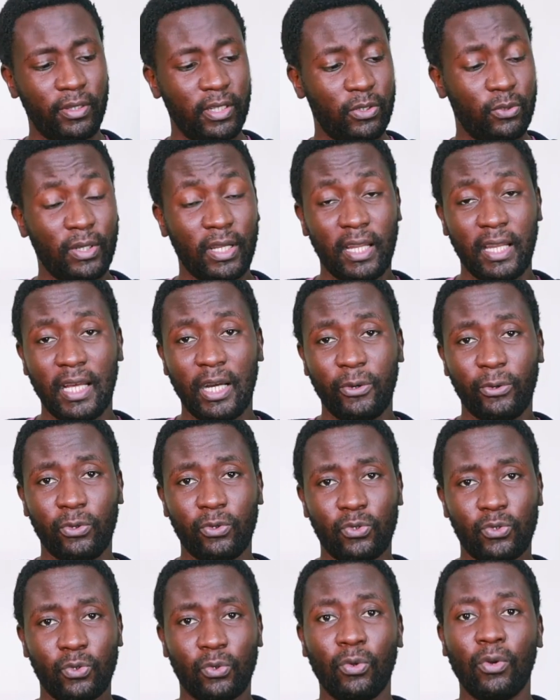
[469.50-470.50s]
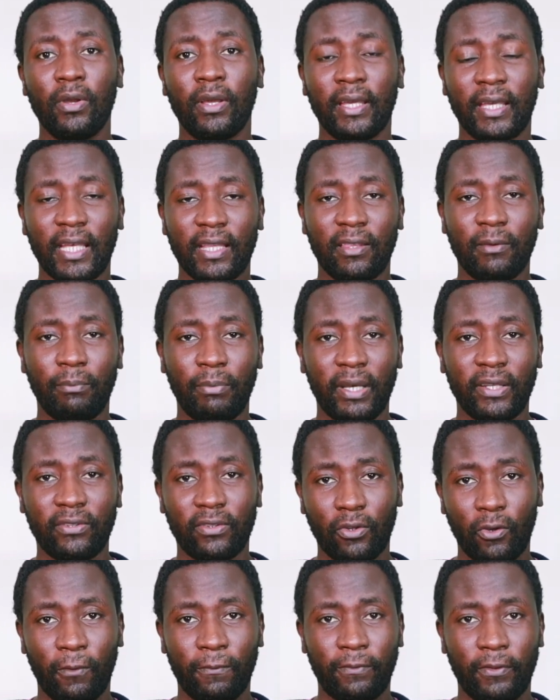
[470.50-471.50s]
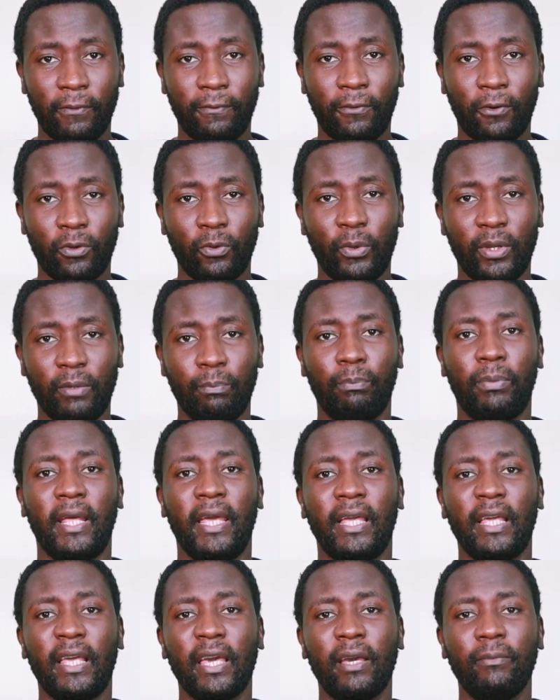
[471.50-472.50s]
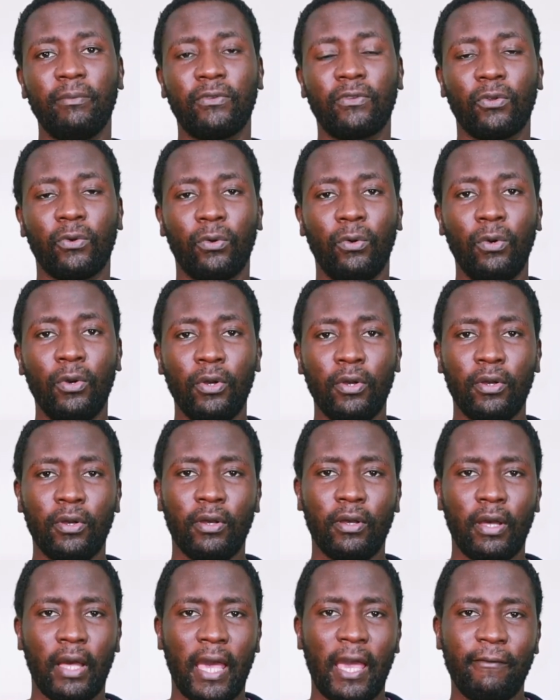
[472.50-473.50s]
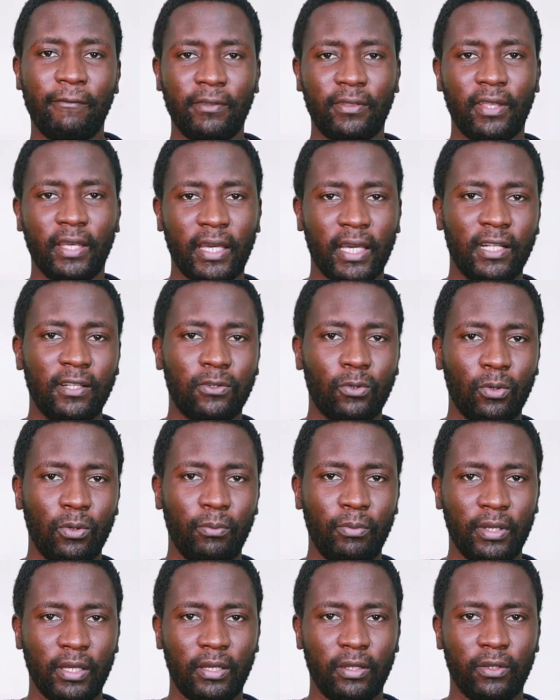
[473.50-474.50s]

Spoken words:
that will allow you to get the best of the phone when playing games. So everything else will be